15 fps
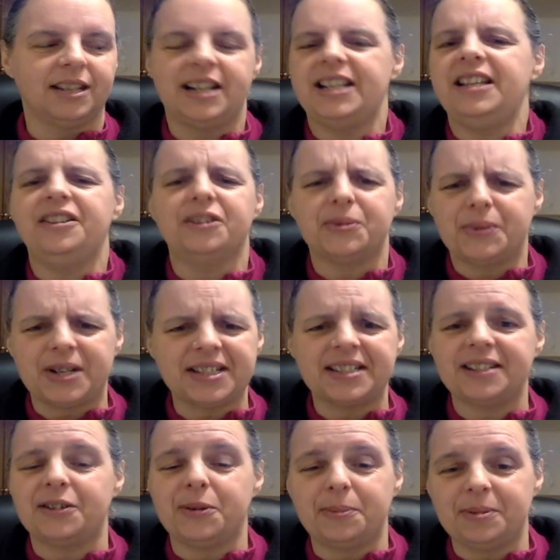either
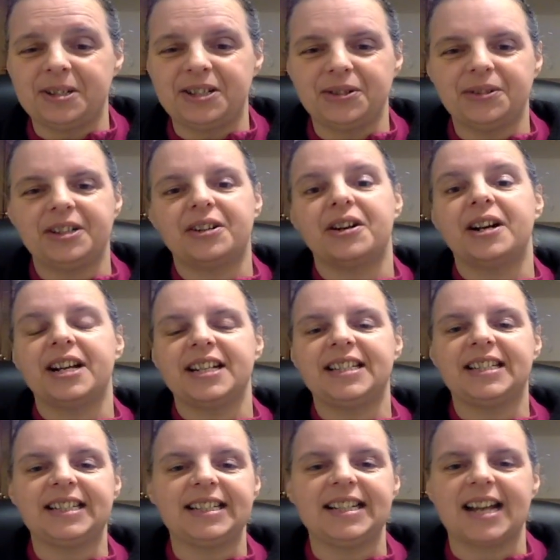wasn't open to it or I
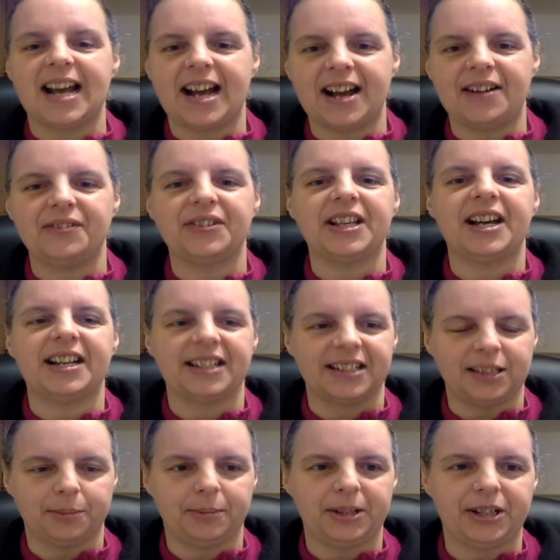didn't have that
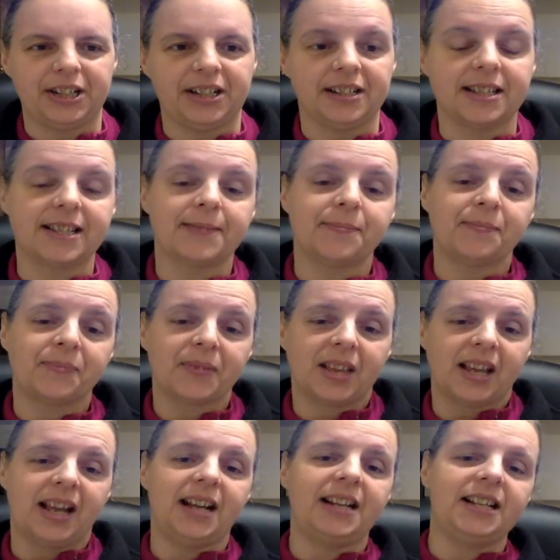experience.
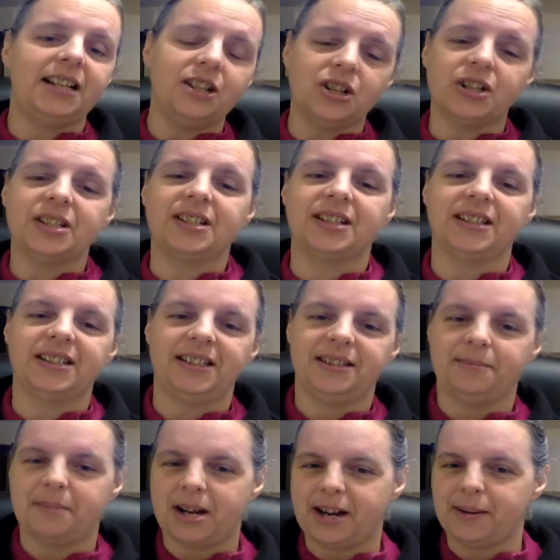And interestingly,
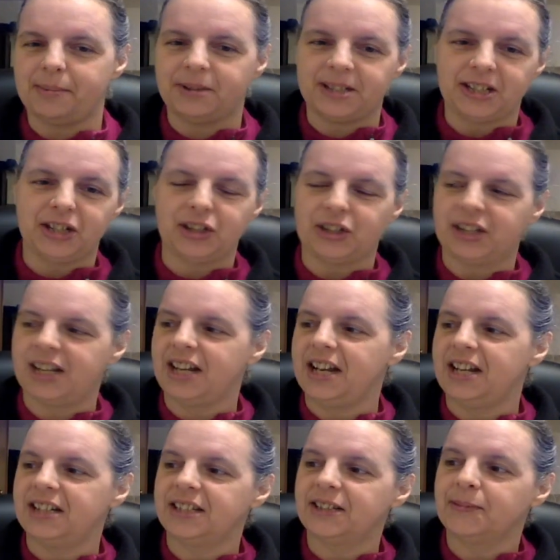in my particular
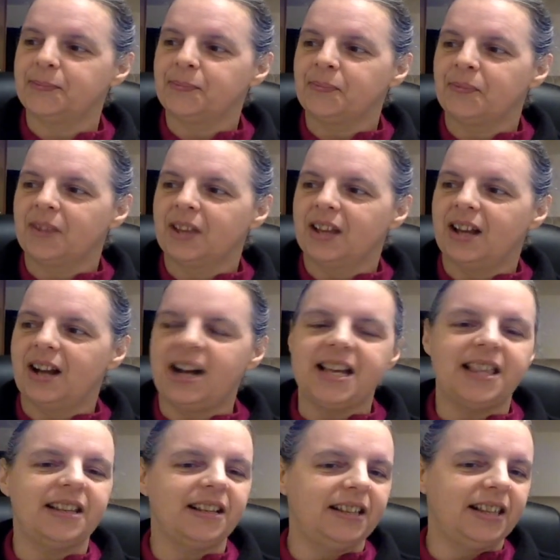case, I
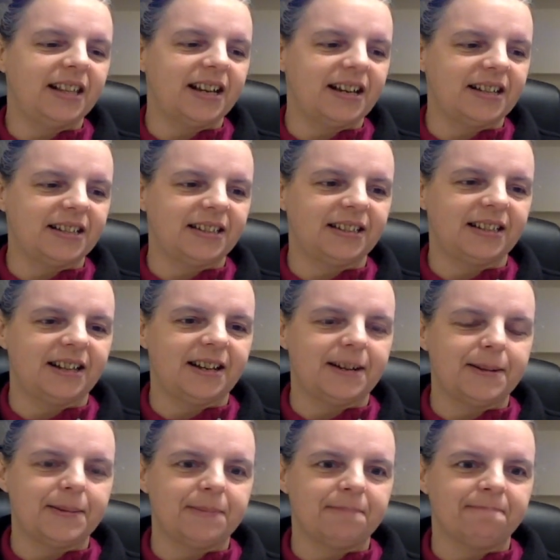think that,
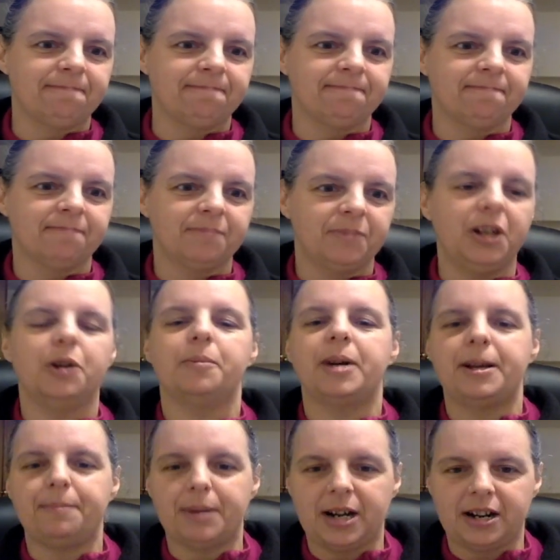
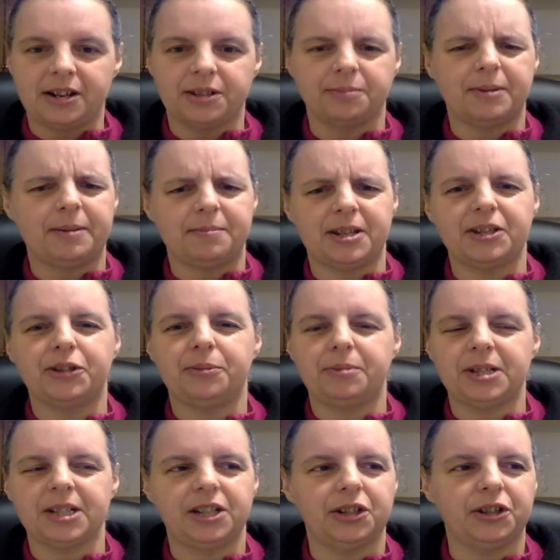my parents, my mother in
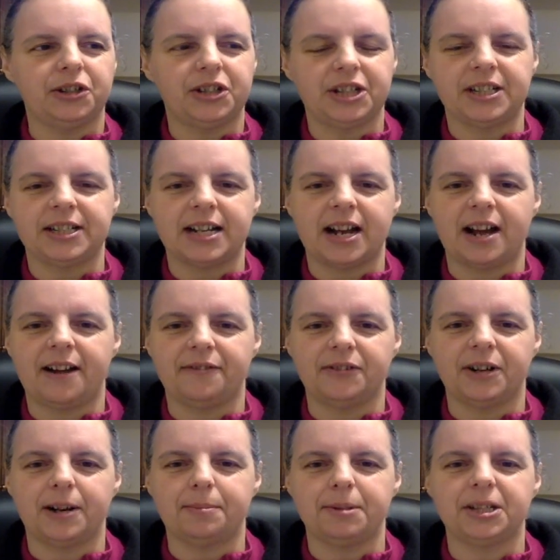particular, didn't
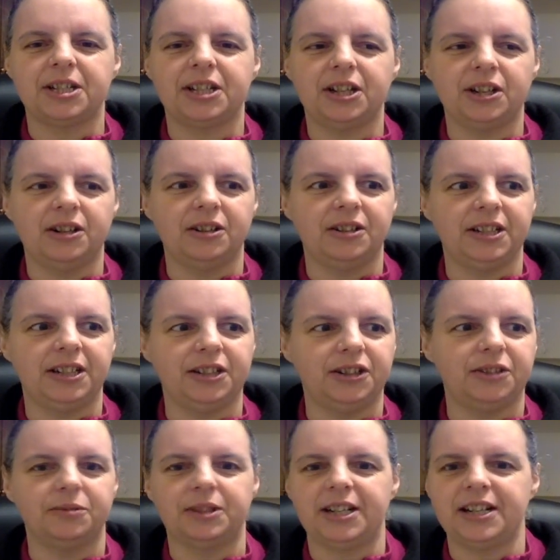have a particularly
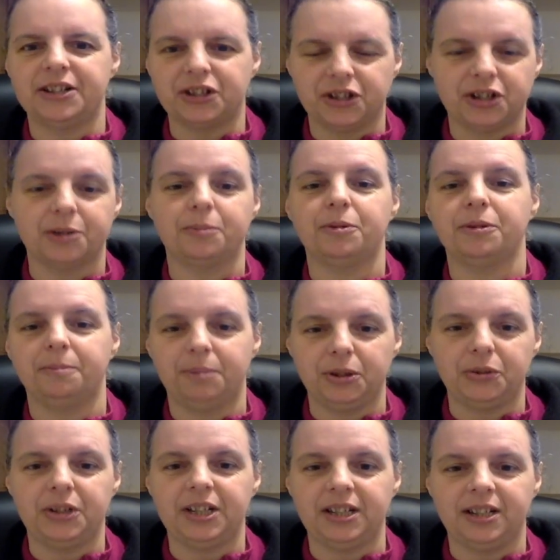good relationship with
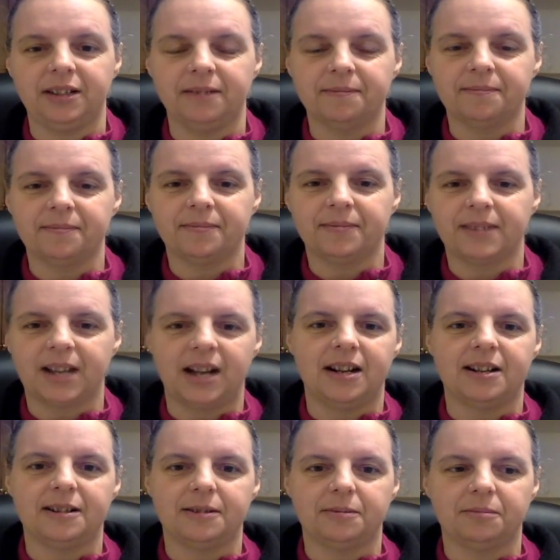beauty.
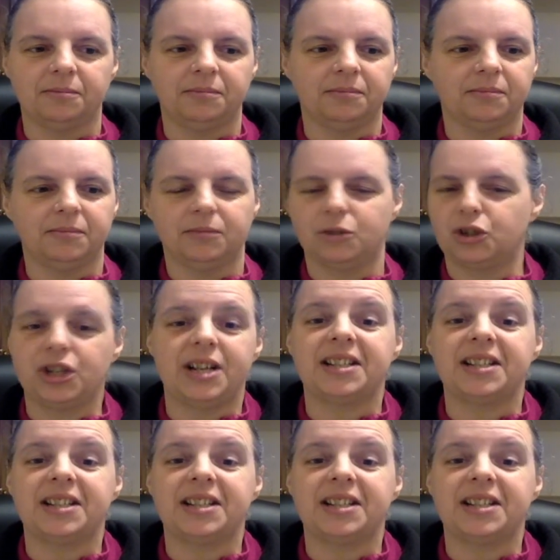She